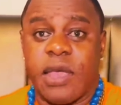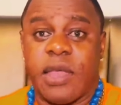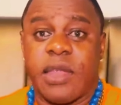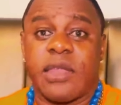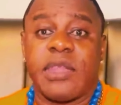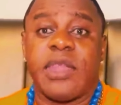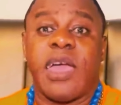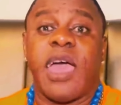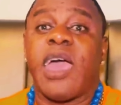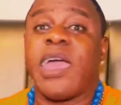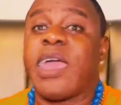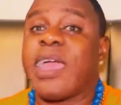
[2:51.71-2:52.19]

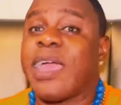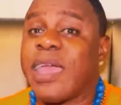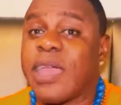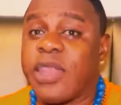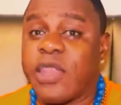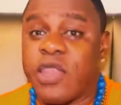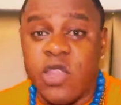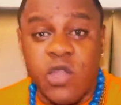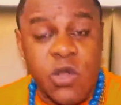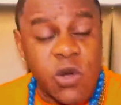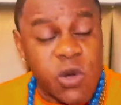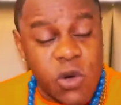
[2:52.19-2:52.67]
Now,
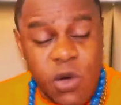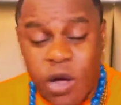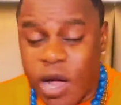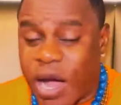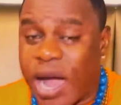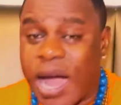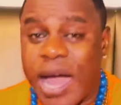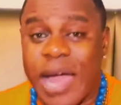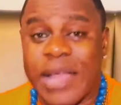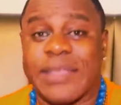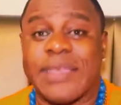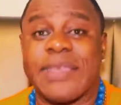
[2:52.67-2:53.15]
no
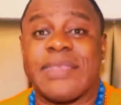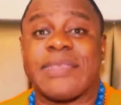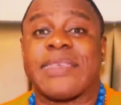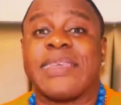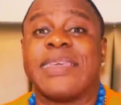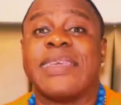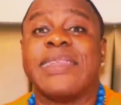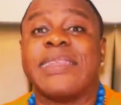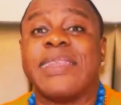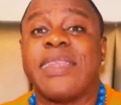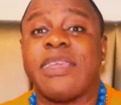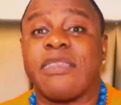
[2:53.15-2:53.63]
artist
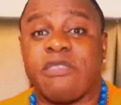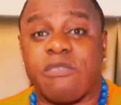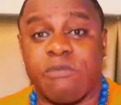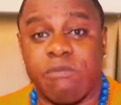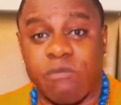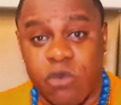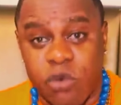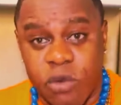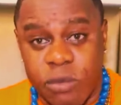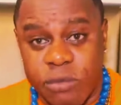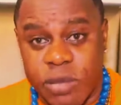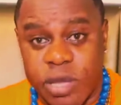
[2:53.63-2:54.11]
in this
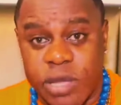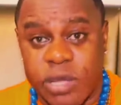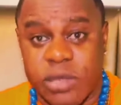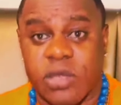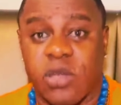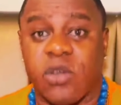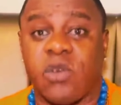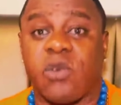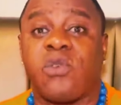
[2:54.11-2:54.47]
moment